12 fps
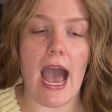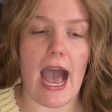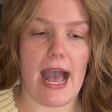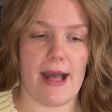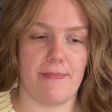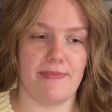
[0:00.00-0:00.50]

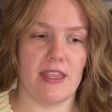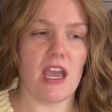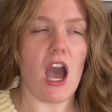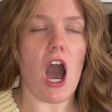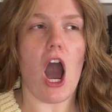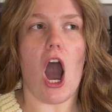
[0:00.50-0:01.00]

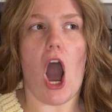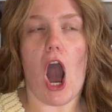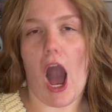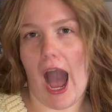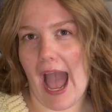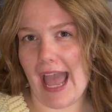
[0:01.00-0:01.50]

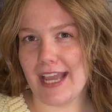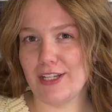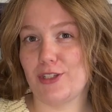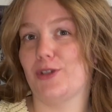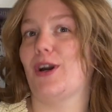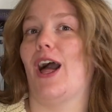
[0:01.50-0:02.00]
I
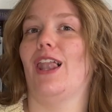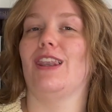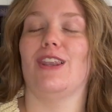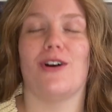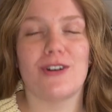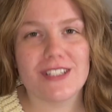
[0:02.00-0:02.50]
took a
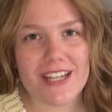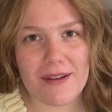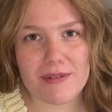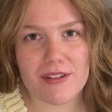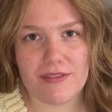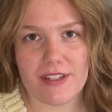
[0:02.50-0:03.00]
long
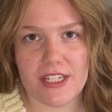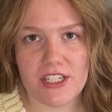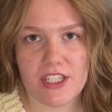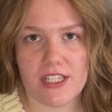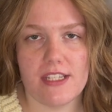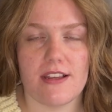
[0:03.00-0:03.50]
time to
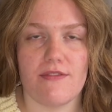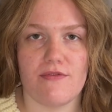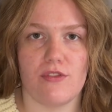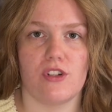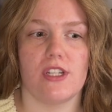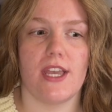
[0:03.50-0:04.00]
finish this.
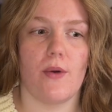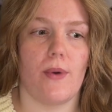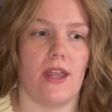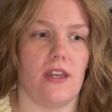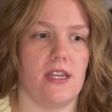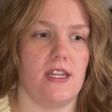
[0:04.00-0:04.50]
Unfortunately, it
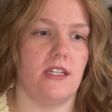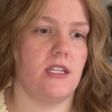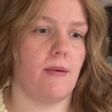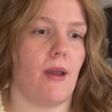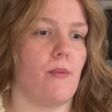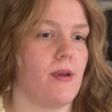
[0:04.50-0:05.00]
went into
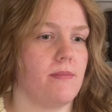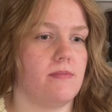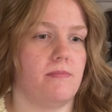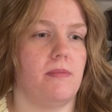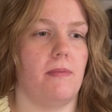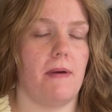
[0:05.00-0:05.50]
my whip
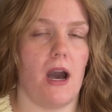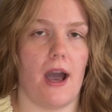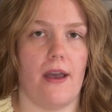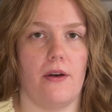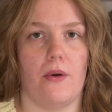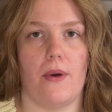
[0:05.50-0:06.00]

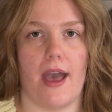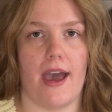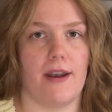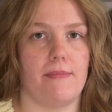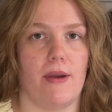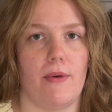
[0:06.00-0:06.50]
pile,
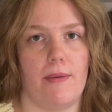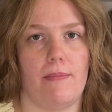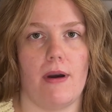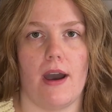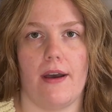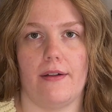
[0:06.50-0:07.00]
out of my whip
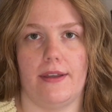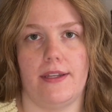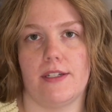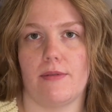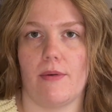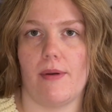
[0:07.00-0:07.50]
pile,
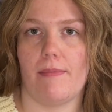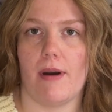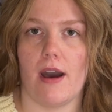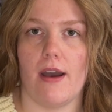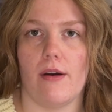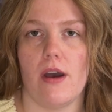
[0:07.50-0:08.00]
into my whip
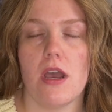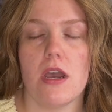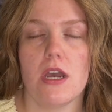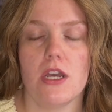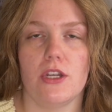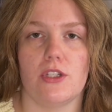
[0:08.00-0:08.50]
pile.
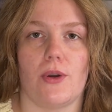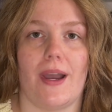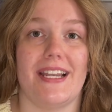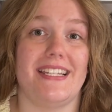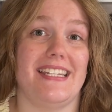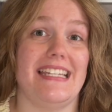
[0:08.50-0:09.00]
So
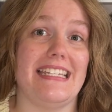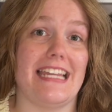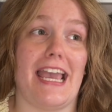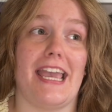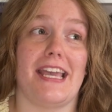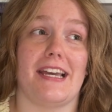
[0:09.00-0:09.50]
I did
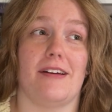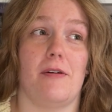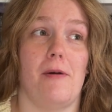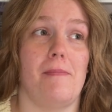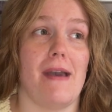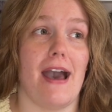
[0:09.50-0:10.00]
take
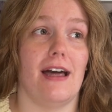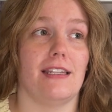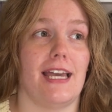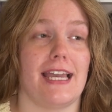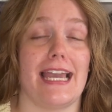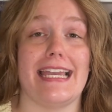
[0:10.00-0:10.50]
about
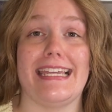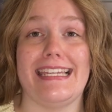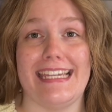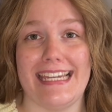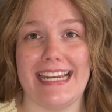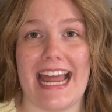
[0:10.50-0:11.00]
like a
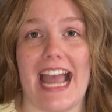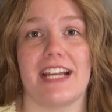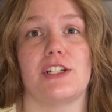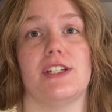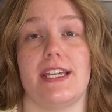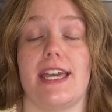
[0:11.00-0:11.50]
year to
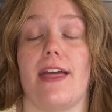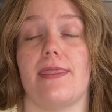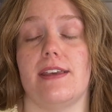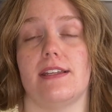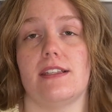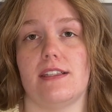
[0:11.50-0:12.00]
actually get
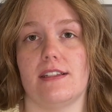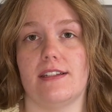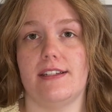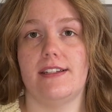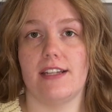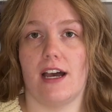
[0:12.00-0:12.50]
this
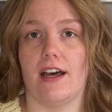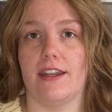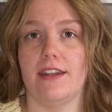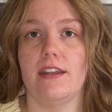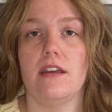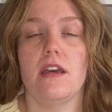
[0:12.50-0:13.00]

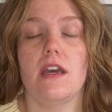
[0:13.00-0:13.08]
done.